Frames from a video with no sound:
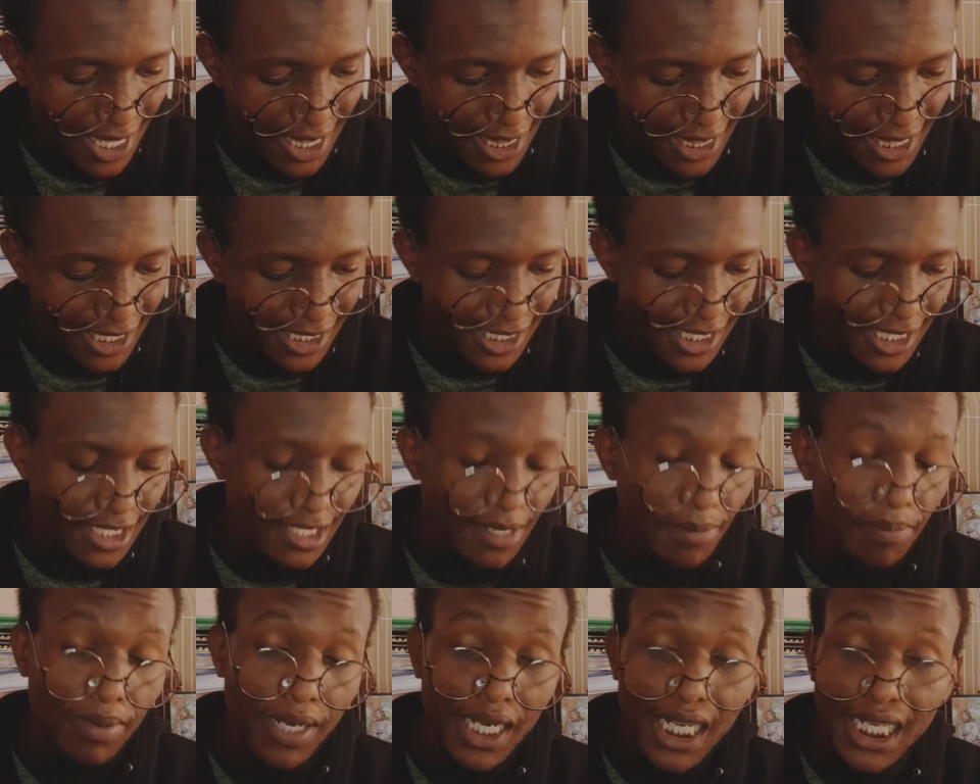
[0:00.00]
This is
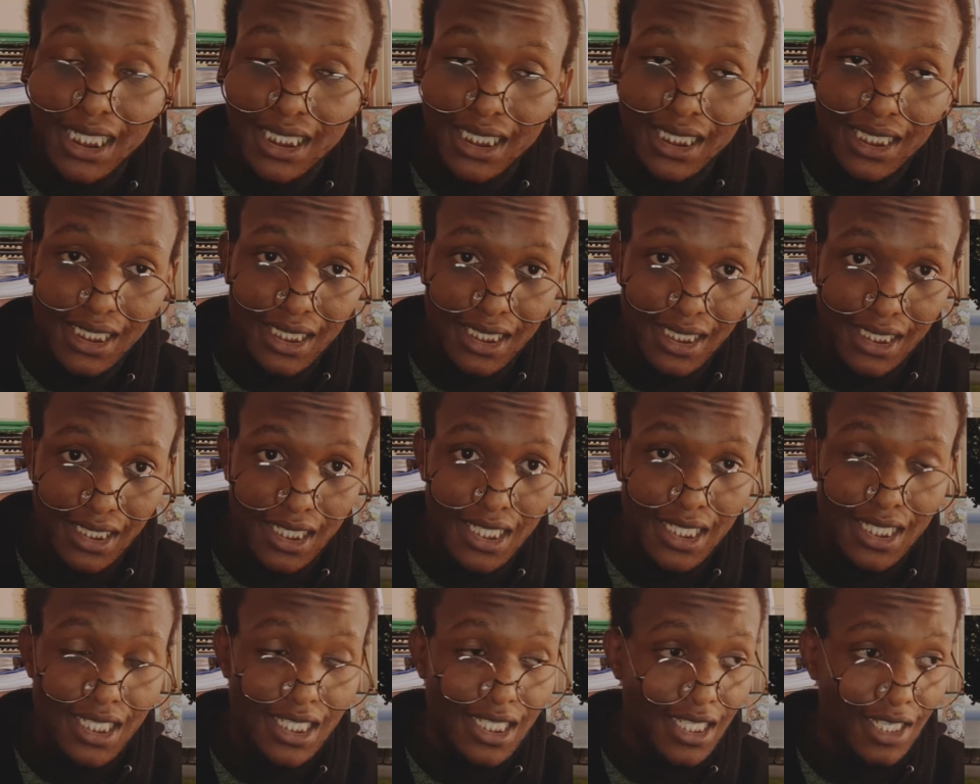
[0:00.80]
a place.
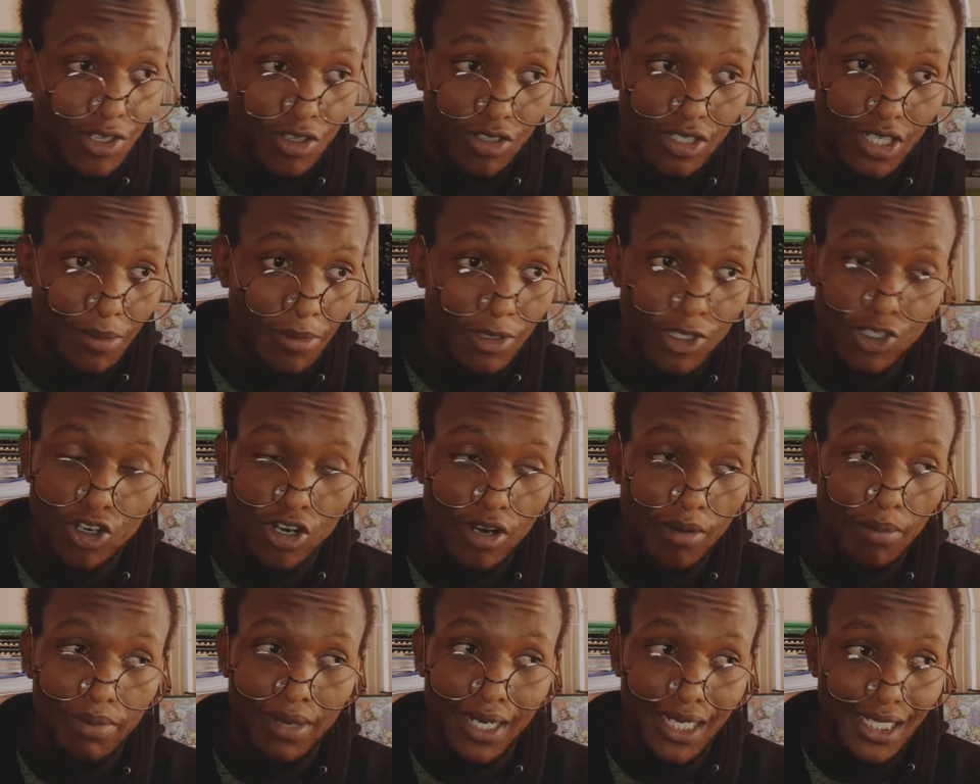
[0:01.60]
It's not a
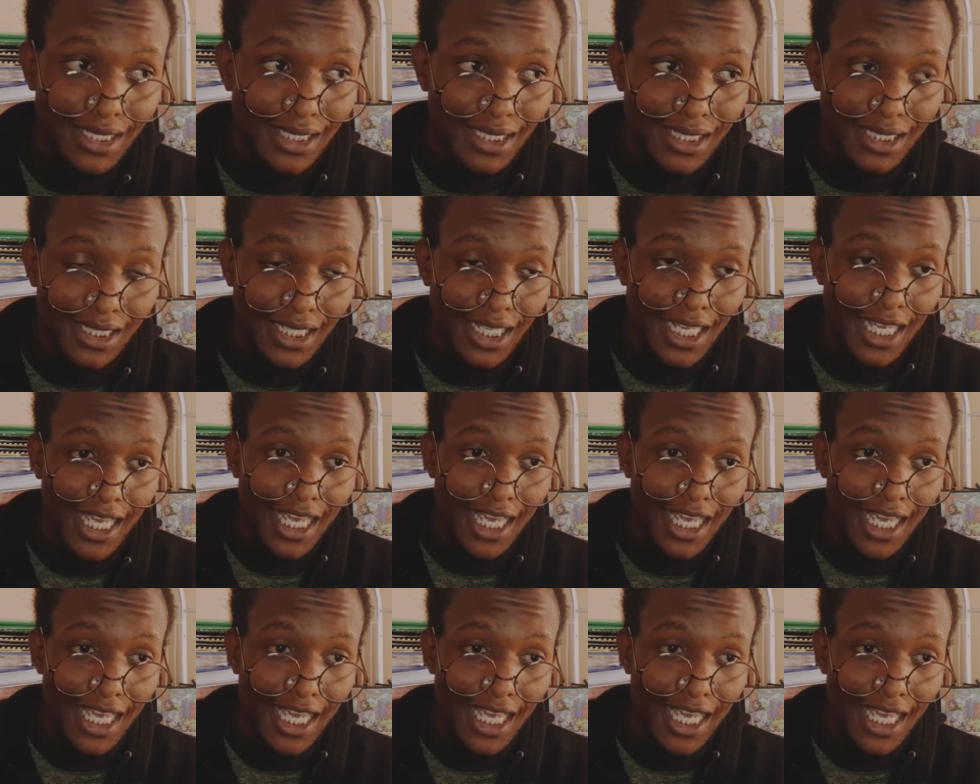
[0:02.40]
place.